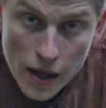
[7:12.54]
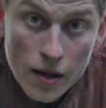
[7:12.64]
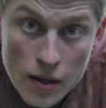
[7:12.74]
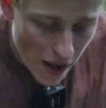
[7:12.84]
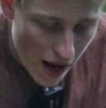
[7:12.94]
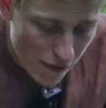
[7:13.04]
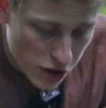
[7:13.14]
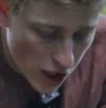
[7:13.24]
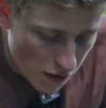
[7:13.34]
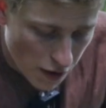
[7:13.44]
Okay, we now have
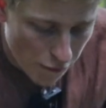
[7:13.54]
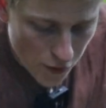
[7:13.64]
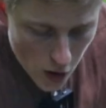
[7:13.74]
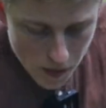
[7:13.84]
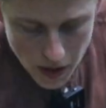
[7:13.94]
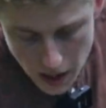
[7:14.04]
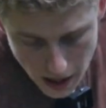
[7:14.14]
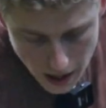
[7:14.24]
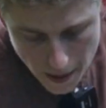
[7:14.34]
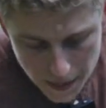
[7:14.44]
ourselves a firm
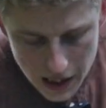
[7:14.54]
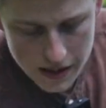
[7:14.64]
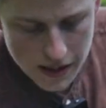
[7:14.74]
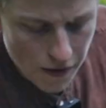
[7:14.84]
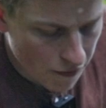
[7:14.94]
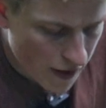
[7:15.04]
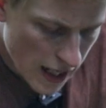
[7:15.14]
piece of